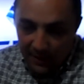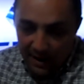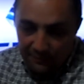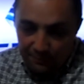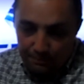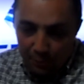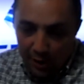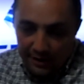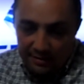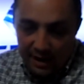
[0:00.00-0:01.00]
the
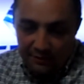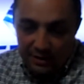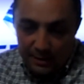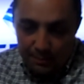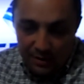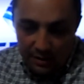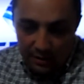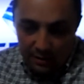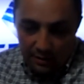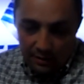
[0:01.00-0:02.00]
5.7
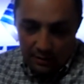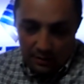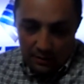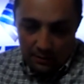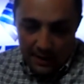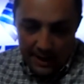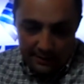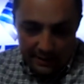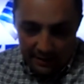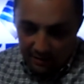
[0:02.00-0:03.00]
dB,
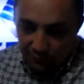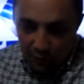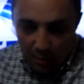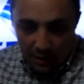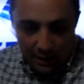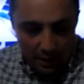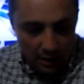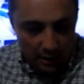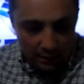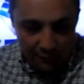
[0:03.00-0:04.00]
right? There's a formula
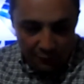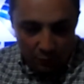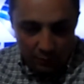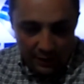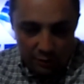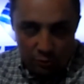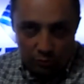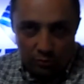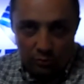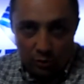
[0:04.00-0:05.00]
here. If you need
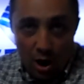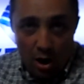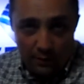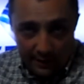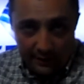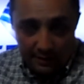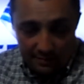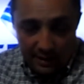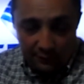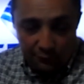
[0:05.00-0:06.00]
to know, I
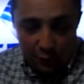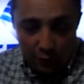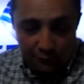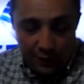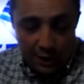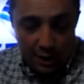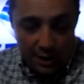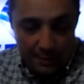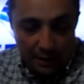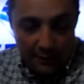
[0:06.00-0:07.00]
can send for you for
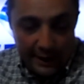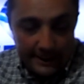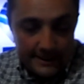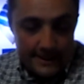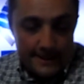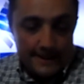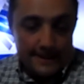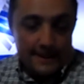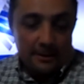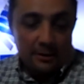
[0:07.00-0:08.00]
your email, right?
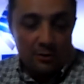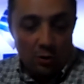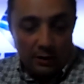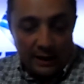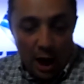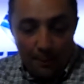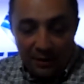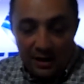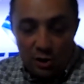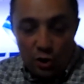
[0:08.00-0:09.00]
So the
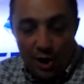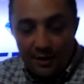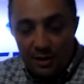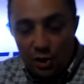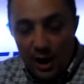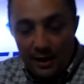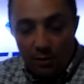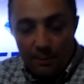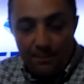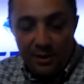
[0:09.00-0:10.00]
uplink sharing
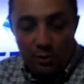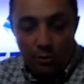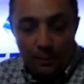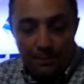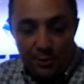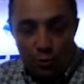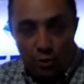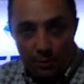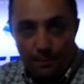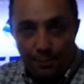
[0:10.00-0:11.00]
channel
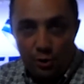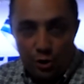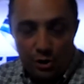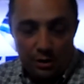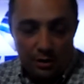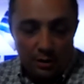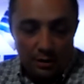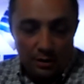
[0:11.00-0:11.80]
push PUSCH